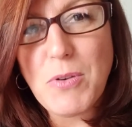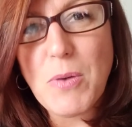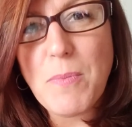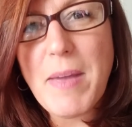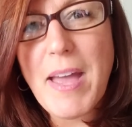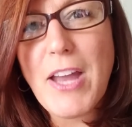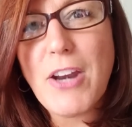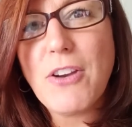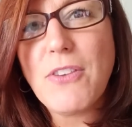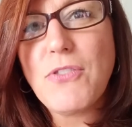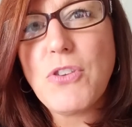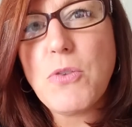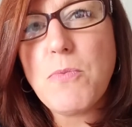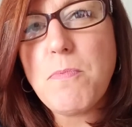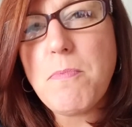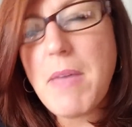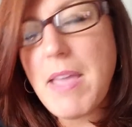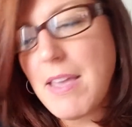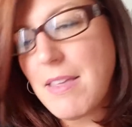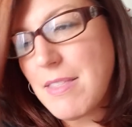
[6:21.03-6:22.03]
no matter if you
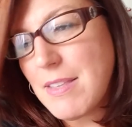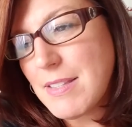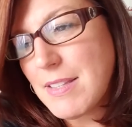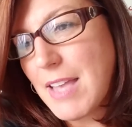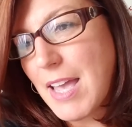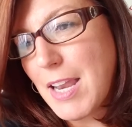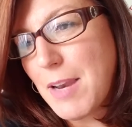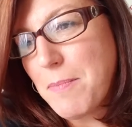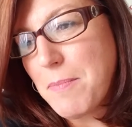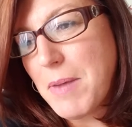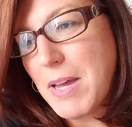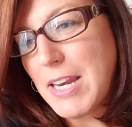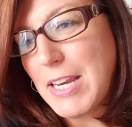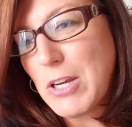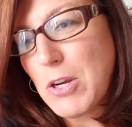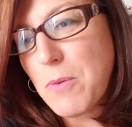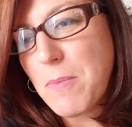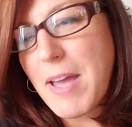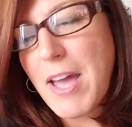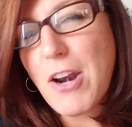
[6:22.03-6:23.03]
make this kind of money,
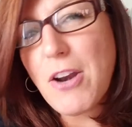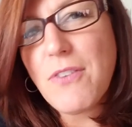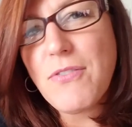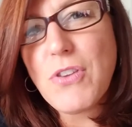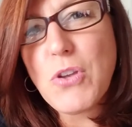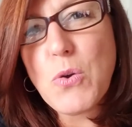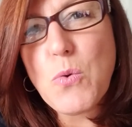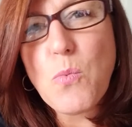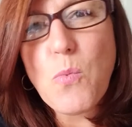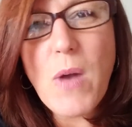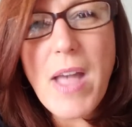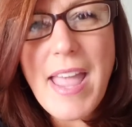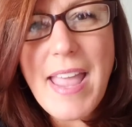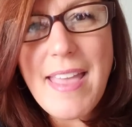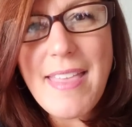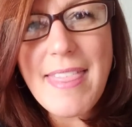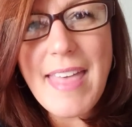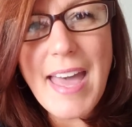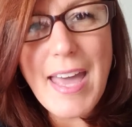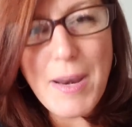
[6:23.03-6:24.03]
no matter if you
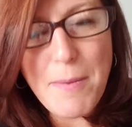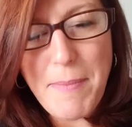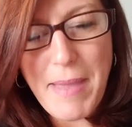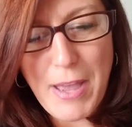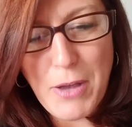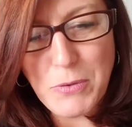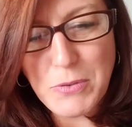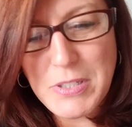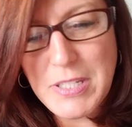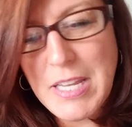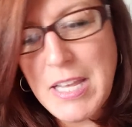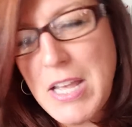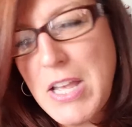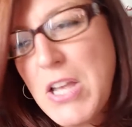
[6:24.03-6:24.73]
weigh that amount,